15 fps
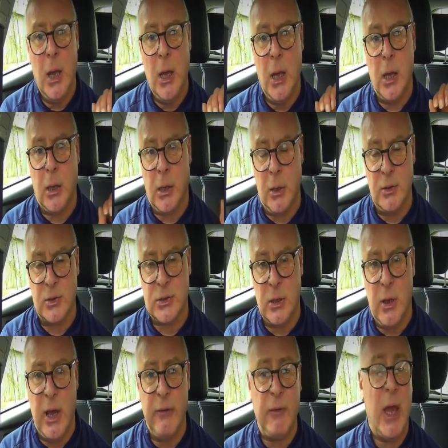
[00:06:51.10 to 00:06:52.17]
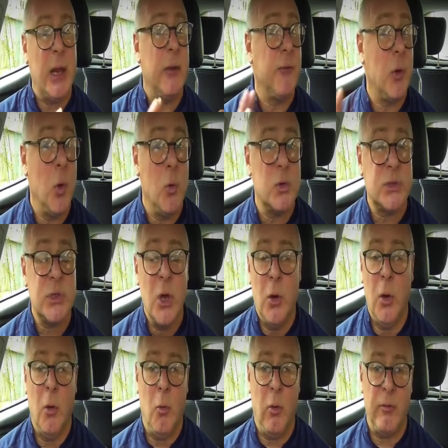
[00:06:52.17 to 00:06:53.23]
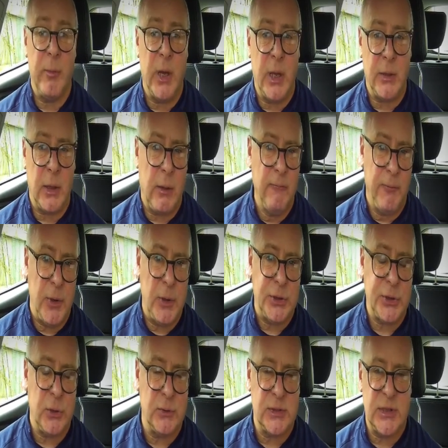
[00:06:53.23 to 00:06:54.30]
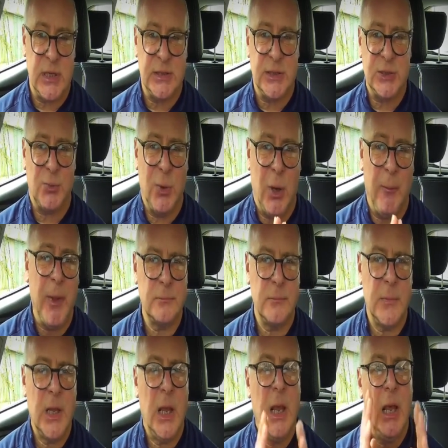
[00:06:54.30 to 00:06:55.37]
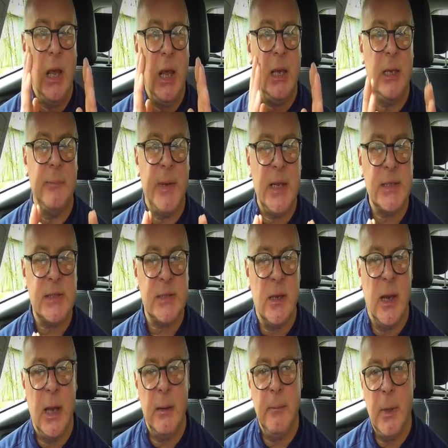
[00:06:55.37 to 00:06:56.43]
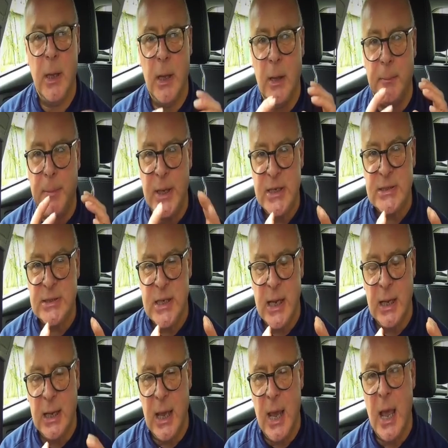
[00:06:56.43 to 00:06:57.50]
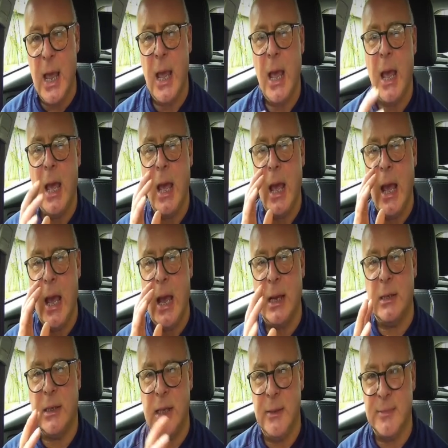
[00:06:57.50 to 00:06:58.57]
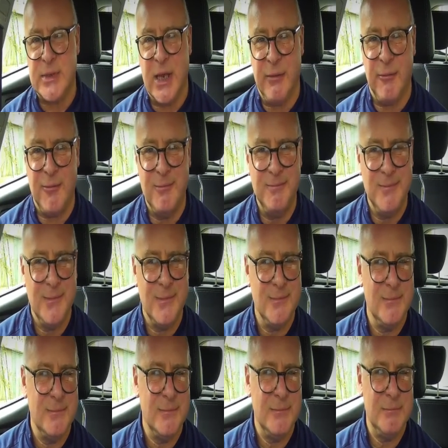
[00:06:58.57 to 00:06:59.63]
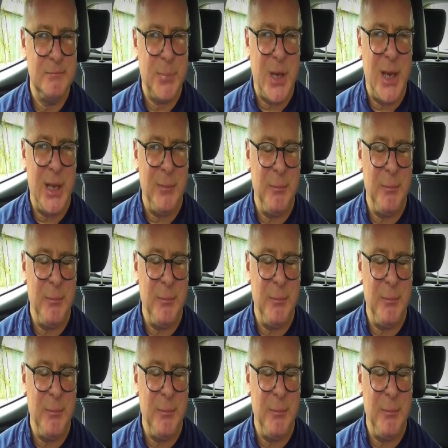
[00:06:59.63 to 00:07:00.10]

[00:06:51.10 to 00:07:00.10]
goes live, and of course all of my other future content as well. In the meantime, please take care and keep safe. Bye.